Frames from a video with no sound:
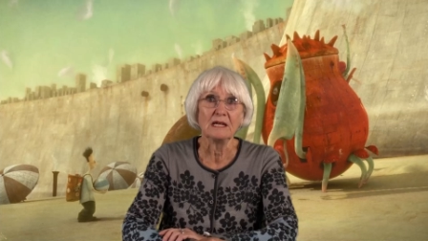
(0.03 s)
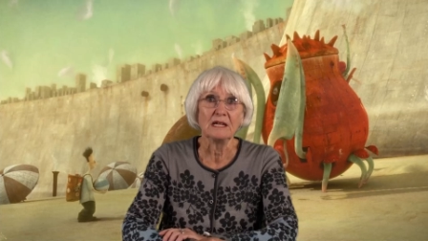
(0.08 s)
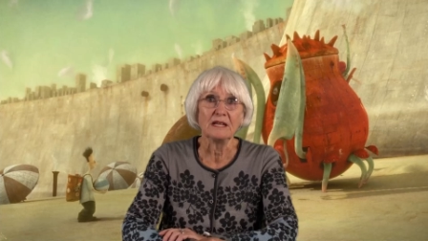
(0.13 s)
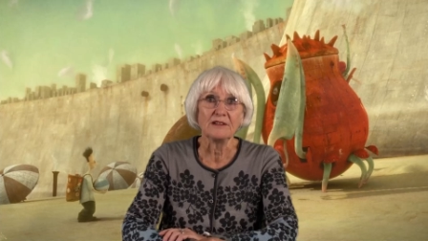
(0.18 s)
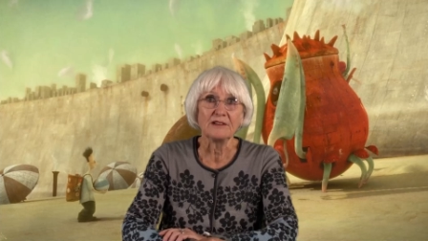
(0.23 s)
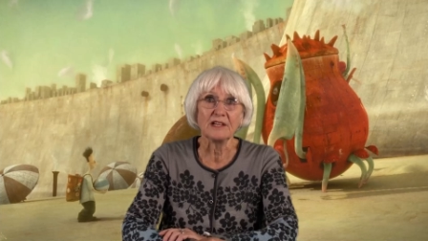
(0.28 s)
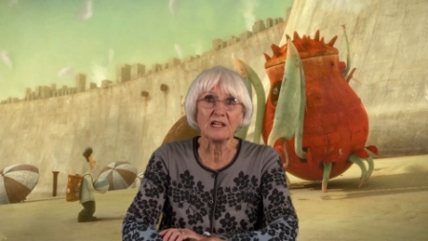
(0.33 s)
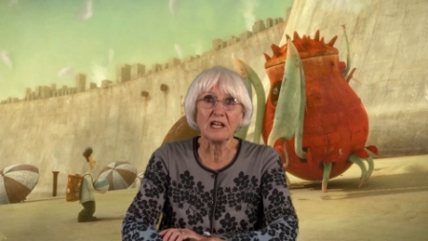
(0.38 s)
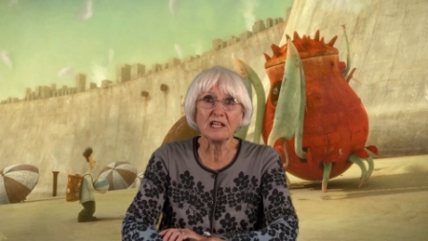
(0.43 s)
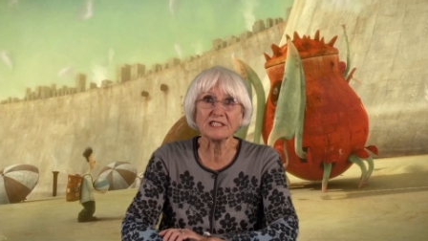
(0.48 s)

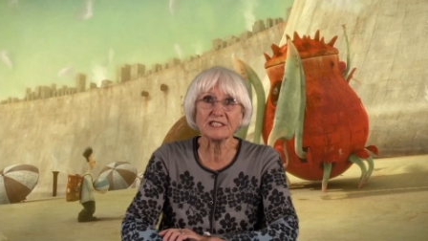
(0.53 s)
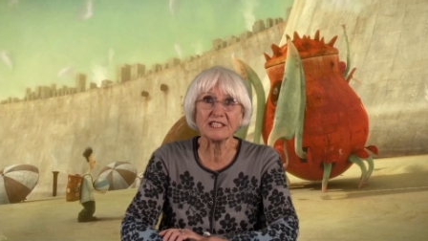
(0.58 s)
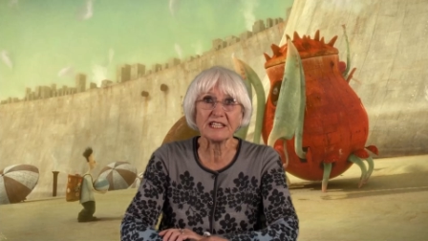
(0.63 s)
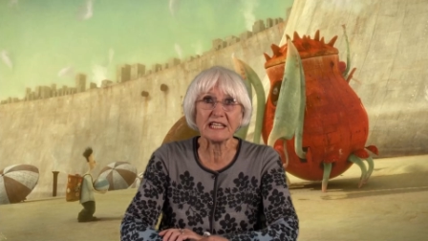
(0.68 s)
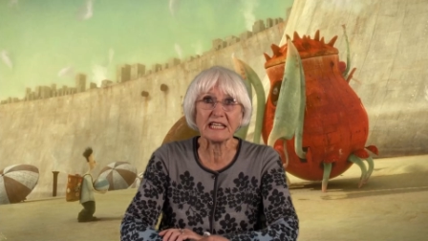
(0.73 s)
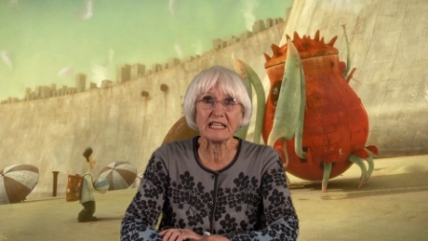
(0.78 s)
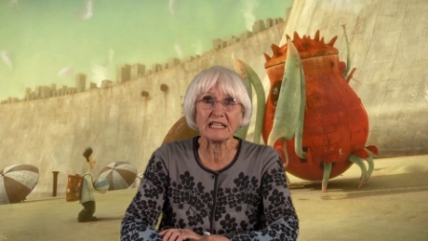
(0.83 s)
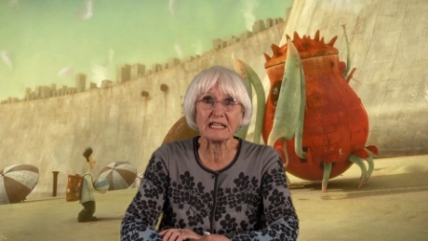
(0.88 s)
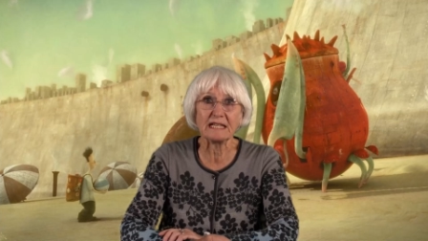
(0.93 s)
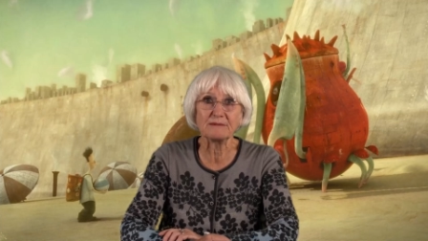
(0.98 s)
The lost
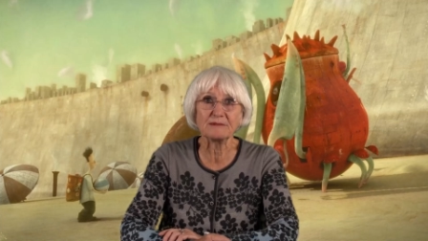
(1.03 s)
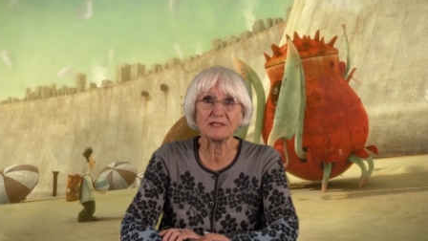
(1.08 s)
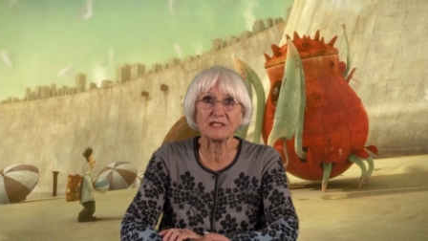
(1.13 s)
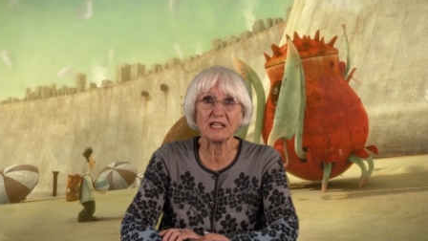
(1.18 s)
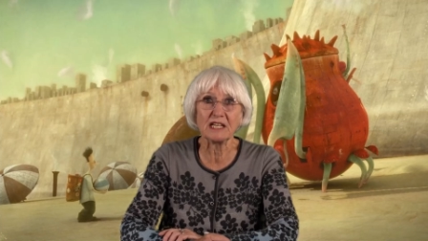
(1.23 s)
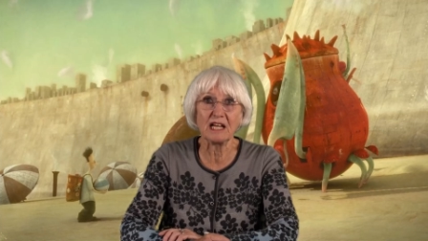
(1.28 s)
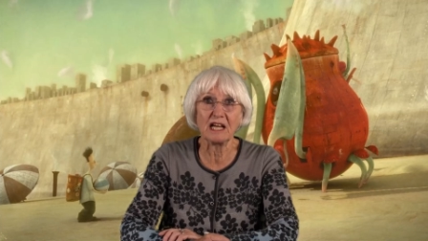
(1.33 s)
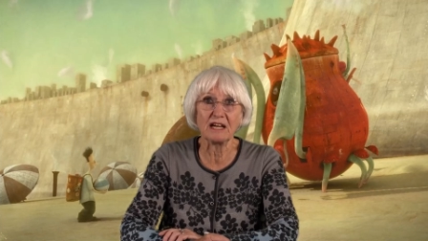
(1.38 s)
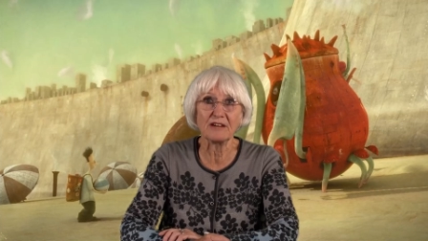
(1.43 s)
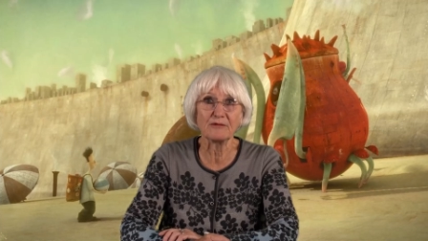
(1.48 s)
thing comes to
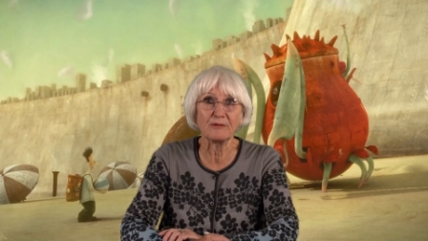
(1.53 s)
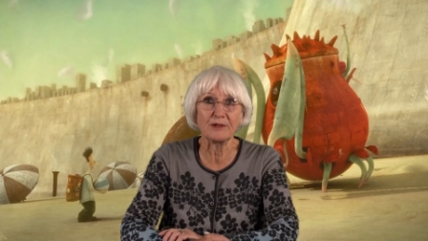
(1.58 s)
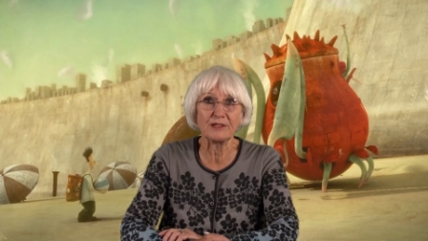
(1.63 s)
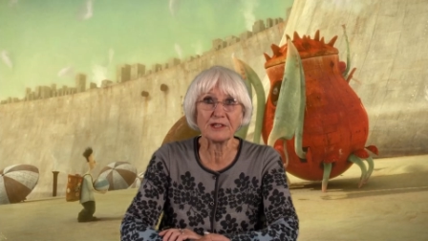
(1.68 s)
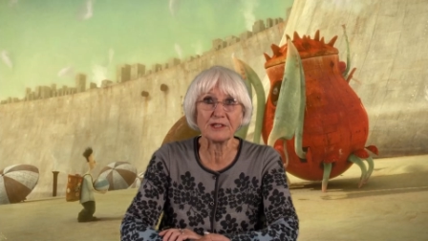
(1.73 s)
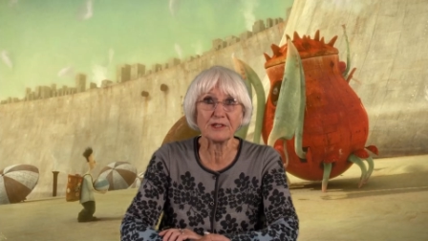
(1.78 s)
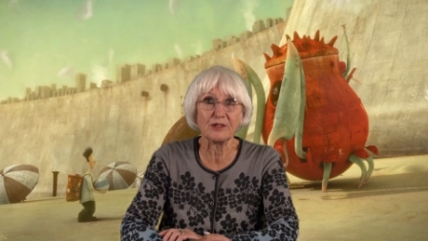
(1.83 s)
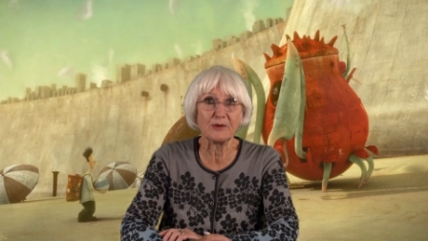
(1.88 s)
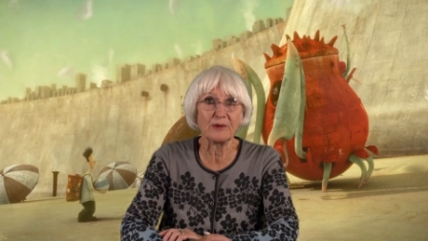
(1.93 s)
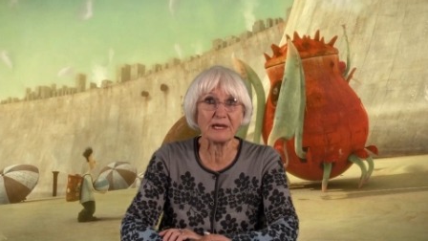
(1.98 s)
life when
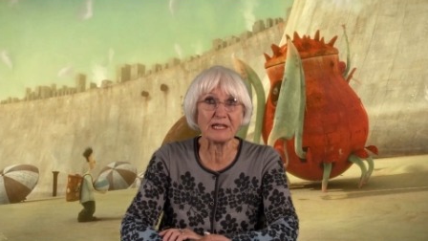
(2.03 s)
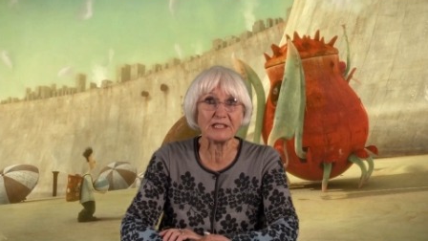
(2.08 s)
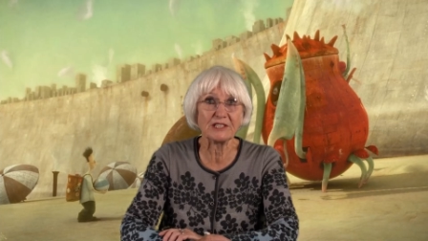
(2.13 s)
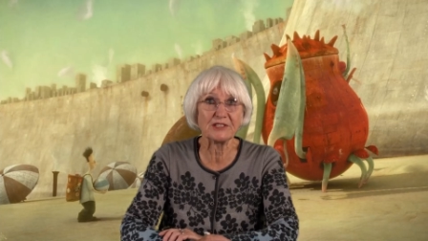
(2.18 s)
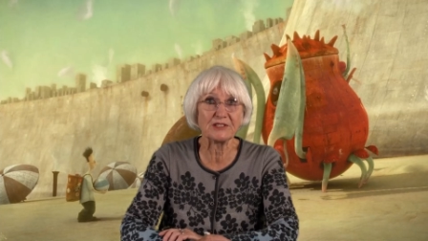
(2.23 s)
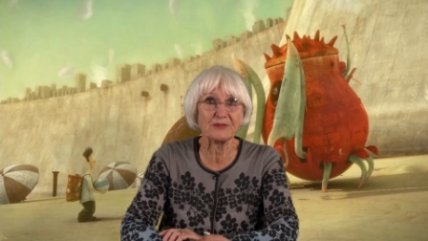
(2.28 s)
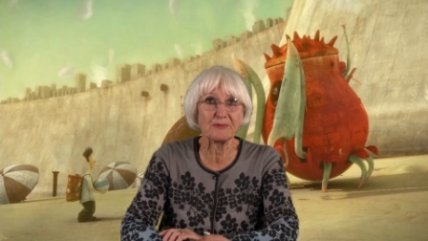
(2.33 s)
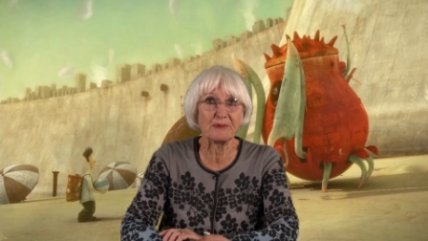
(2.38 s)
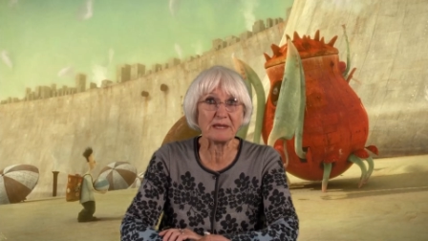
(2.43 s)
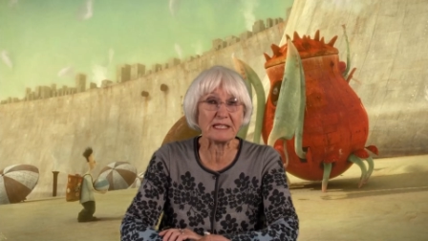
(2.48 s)
the narrator
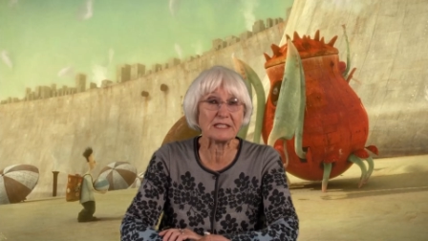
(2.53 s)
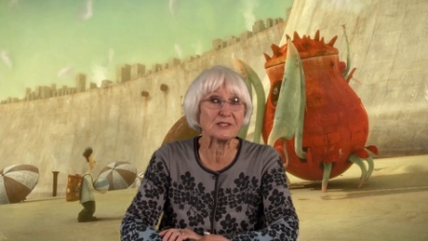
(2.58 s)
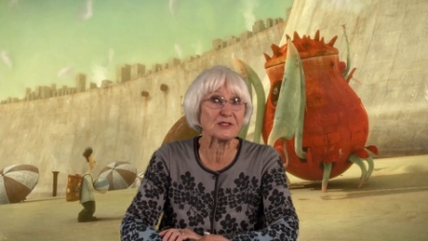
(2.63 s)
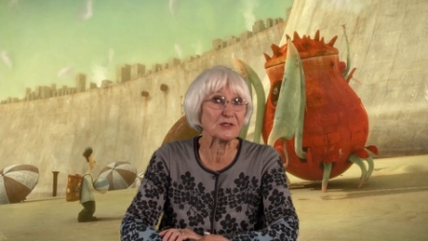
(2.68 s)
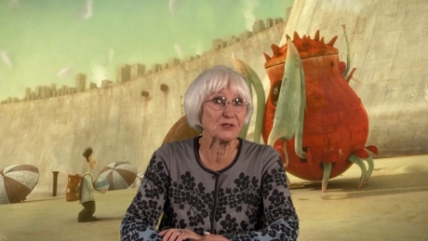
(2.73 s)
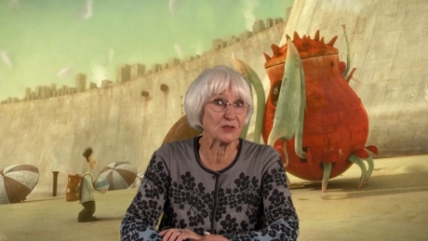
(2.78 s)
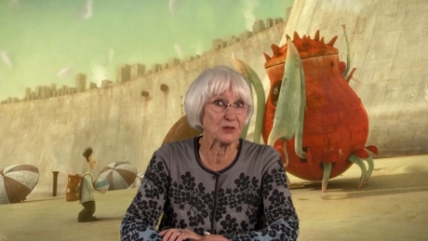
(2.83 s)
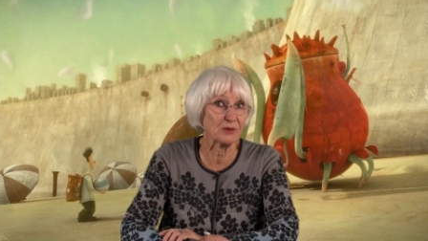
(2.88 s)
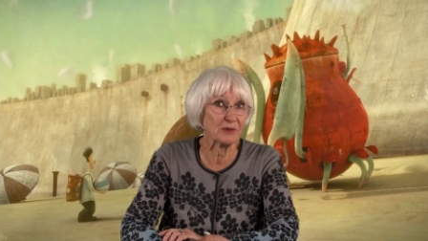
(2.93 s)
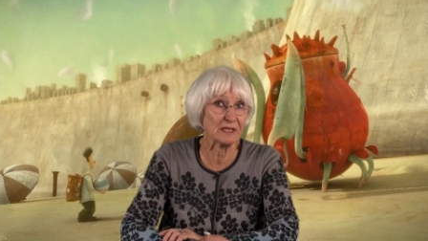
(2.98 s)
speaks
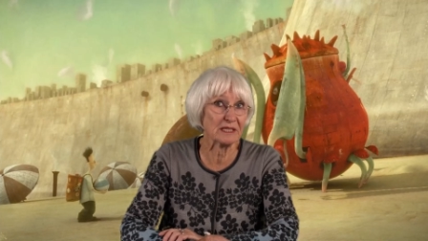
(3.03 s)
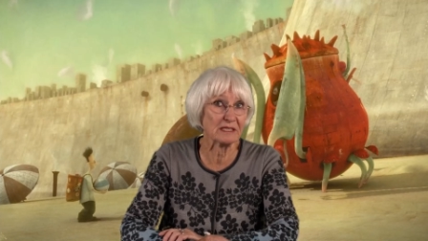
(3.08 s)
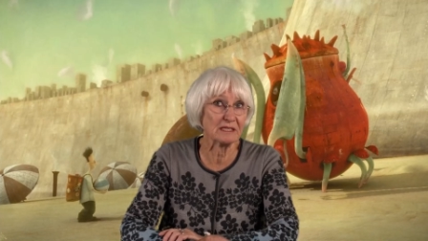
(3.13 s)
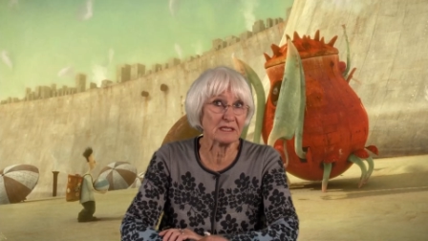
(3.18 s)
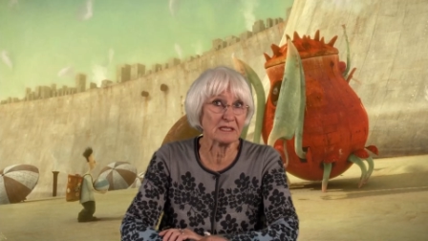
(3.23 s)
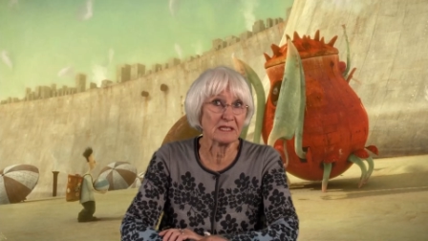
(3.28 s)
to it.